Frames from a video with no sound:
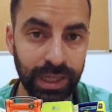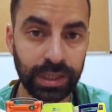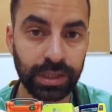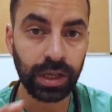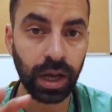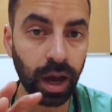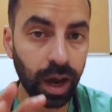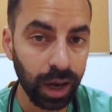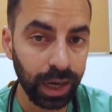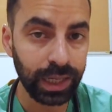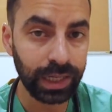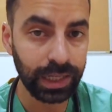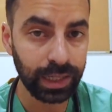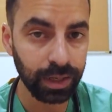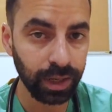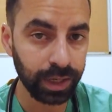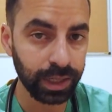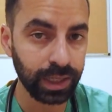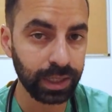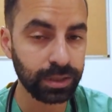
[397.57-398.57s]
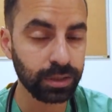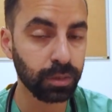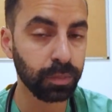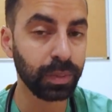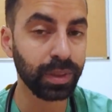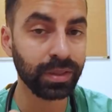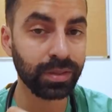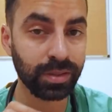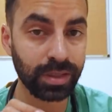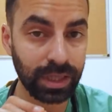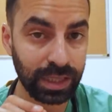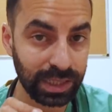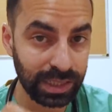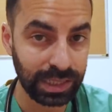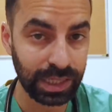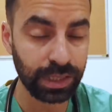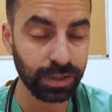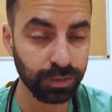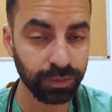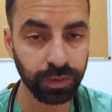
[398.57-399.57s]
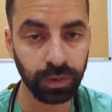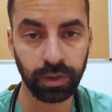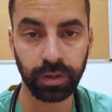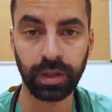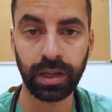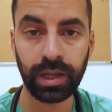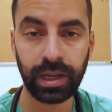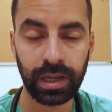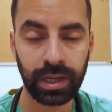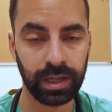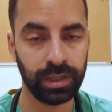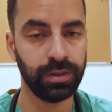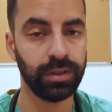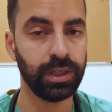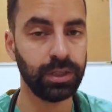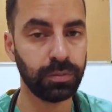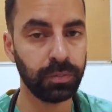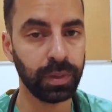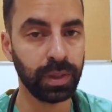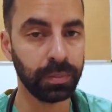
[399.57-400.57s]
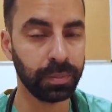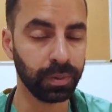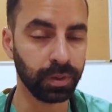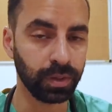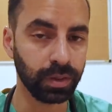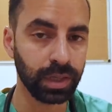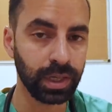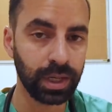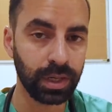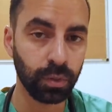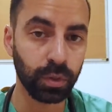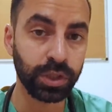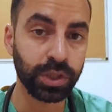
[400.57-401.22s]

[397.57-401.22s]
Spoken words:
is highly likely to be successful in these people,